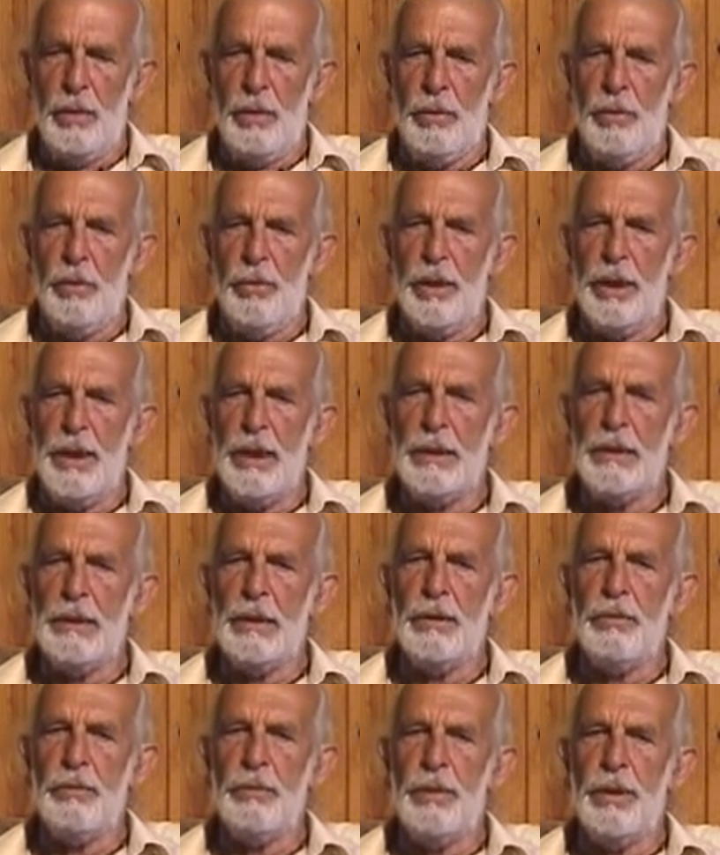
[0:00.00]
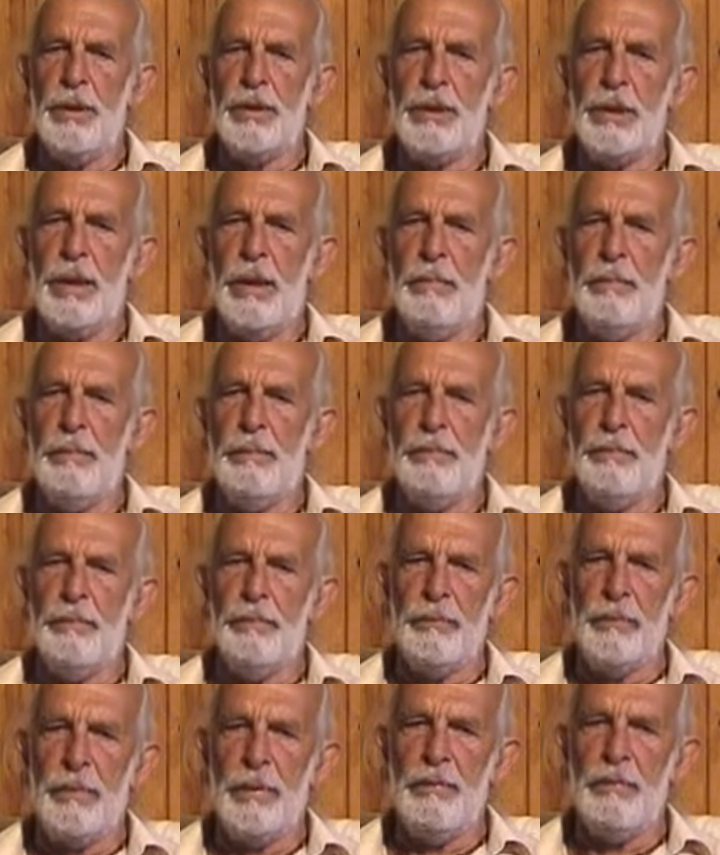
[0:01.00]
connected with some
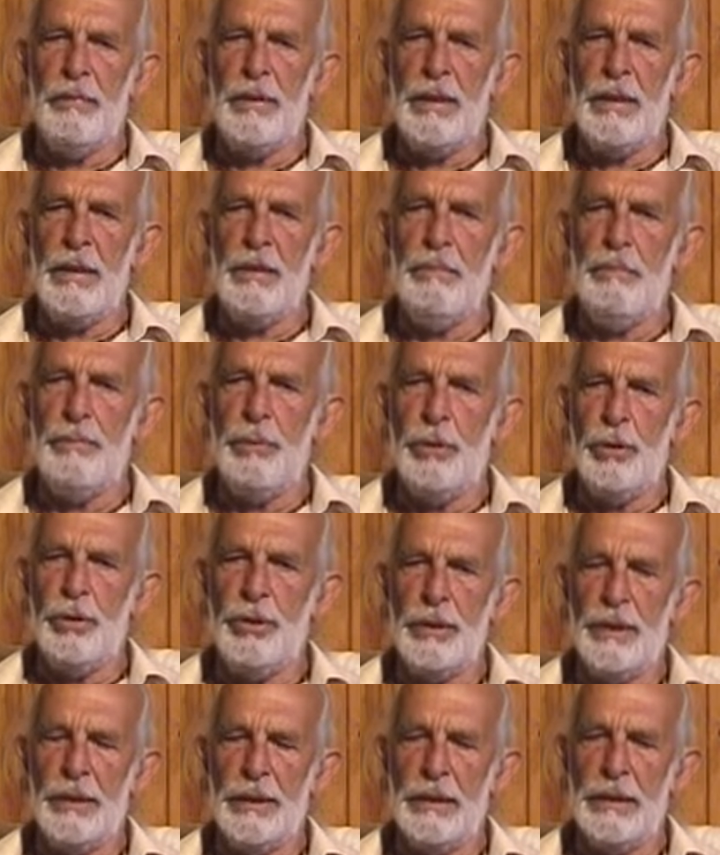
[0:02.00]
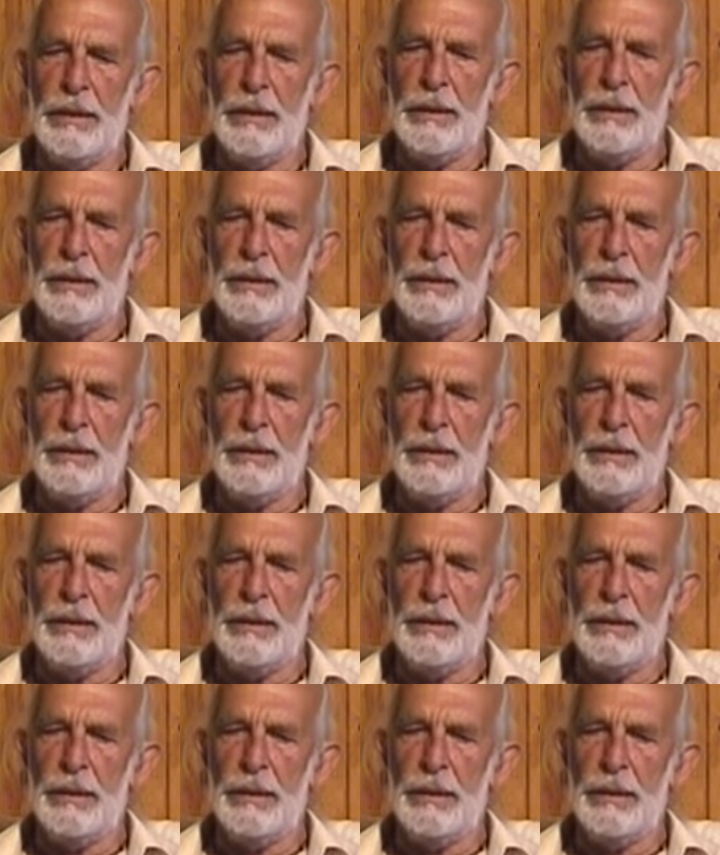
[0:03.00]
very important